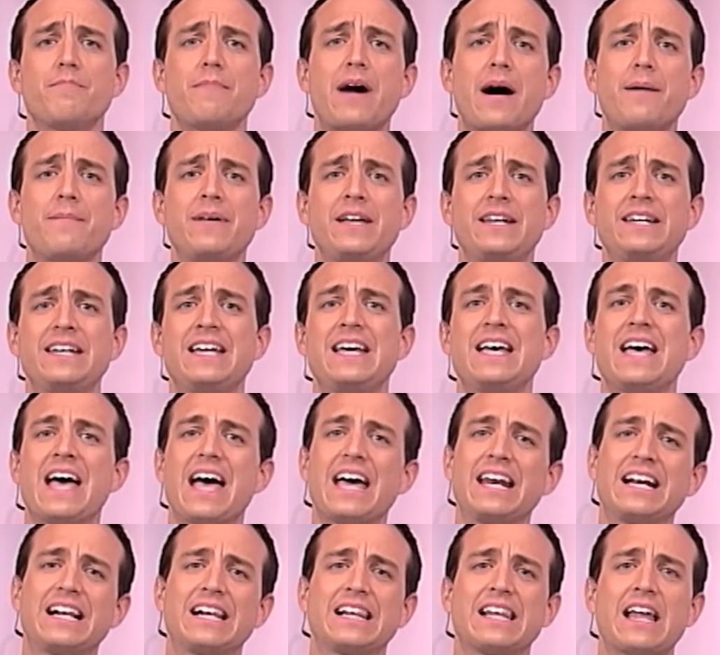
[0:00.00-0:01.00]
Maman
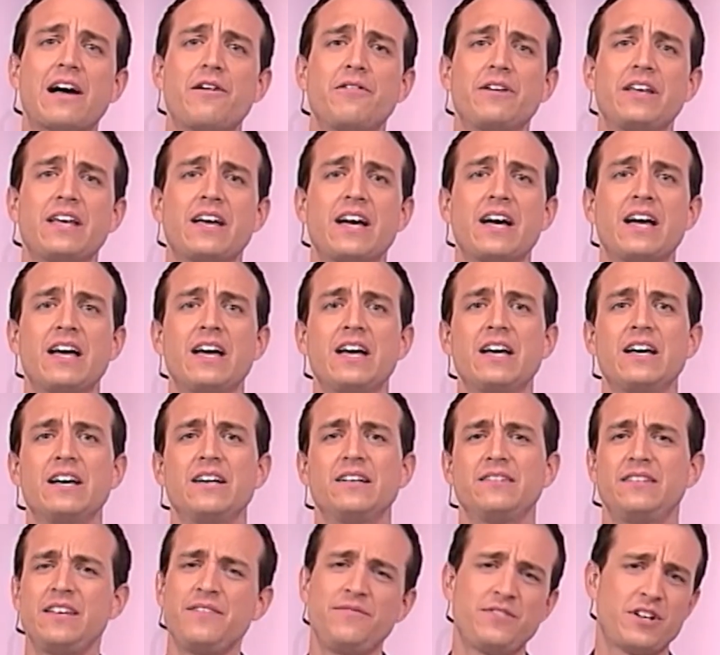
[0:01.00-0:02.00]
and Claudia.
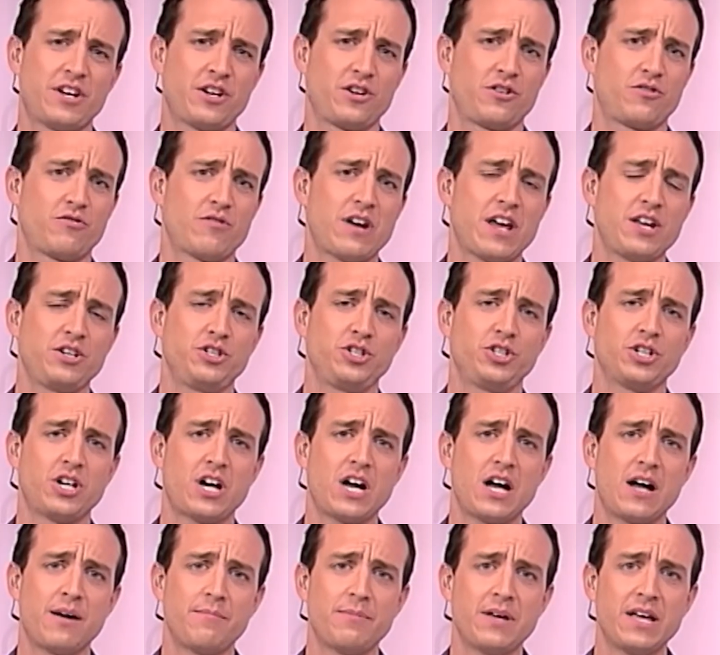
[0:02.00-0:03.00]
They've done a great
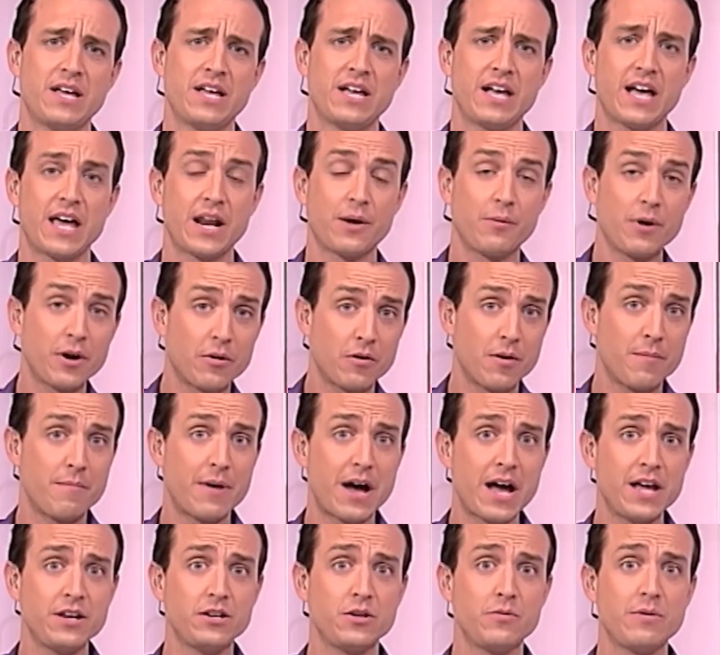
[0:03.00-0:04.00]
job. And I want to
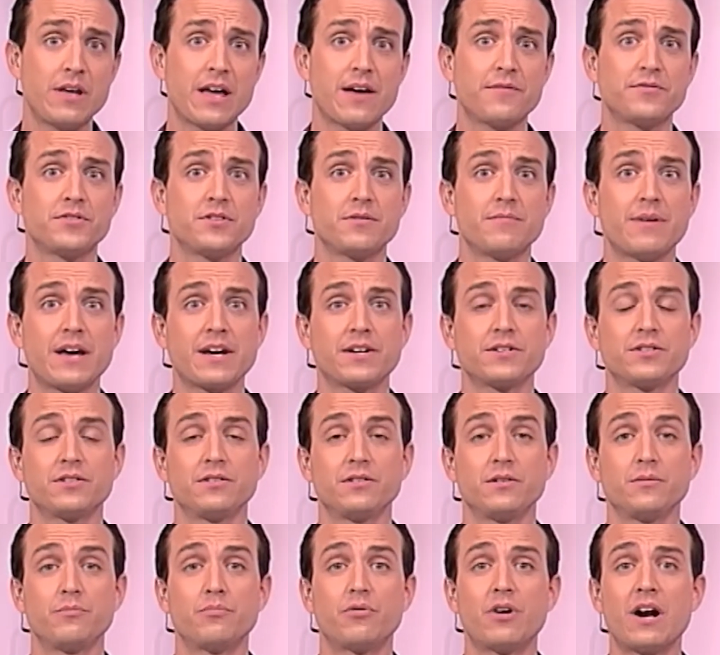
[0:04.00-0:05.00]
remind you, we have some
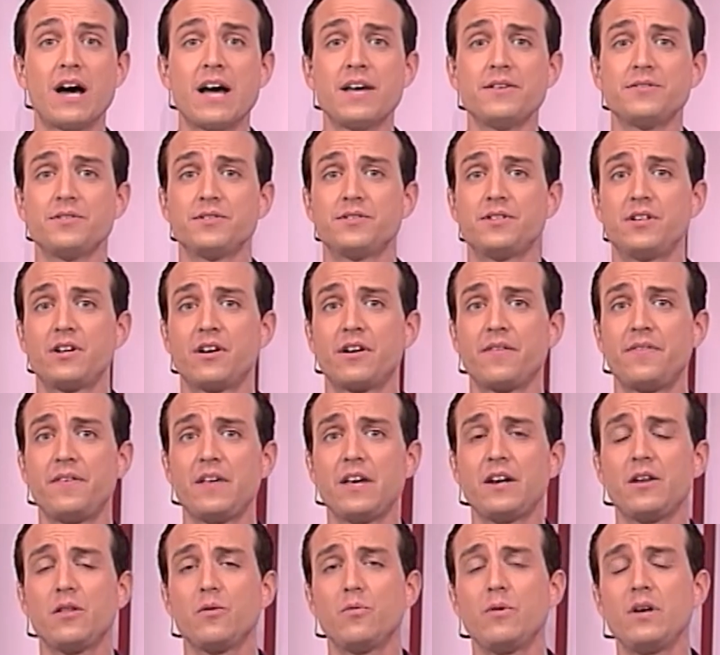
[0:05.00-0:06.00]
excellent prizes here. At the
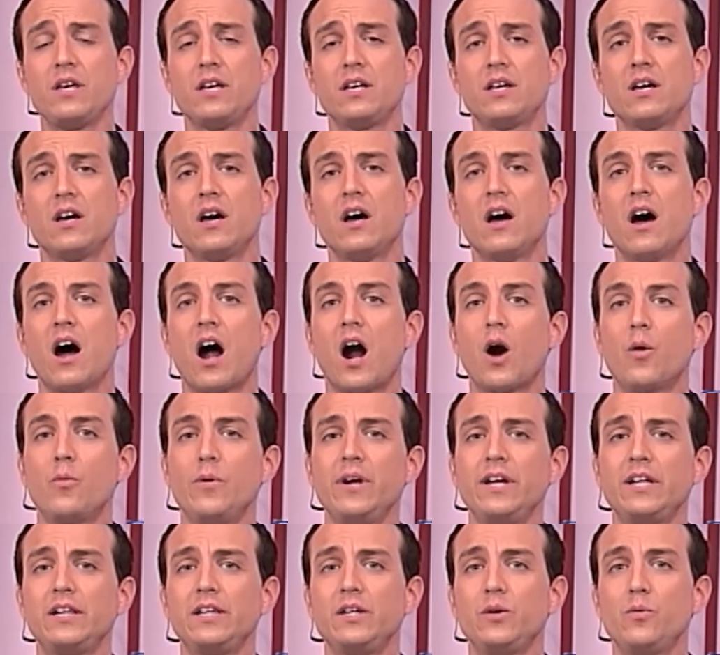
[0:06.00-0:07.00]
end of the week, our
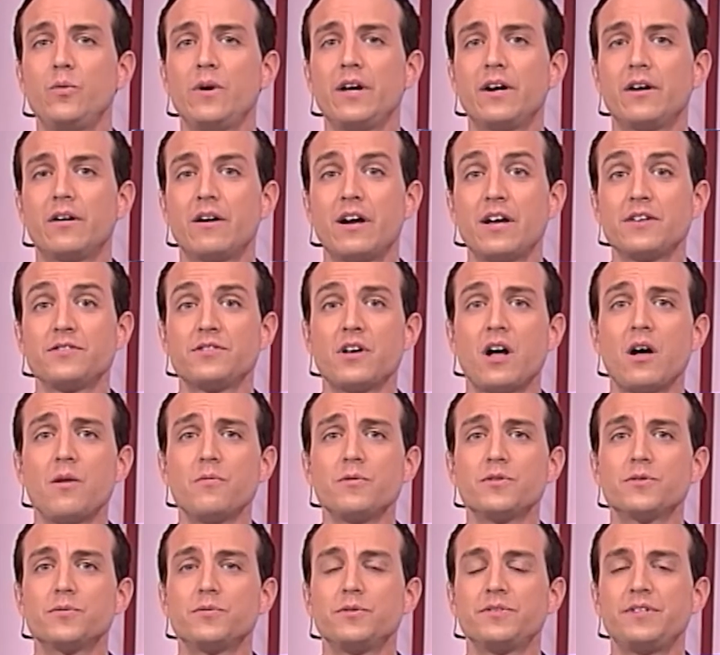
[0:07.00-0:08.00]
weekly winner, as
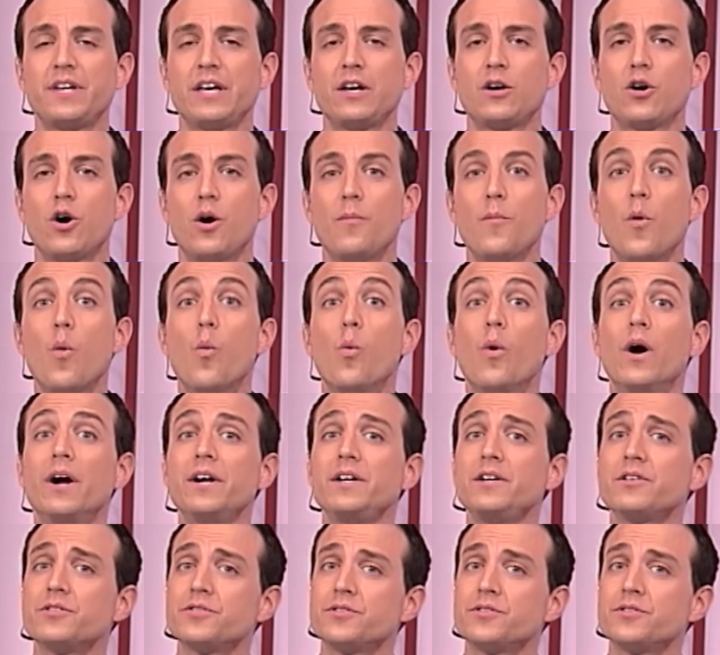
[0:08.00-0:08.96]
always, will take home a one-year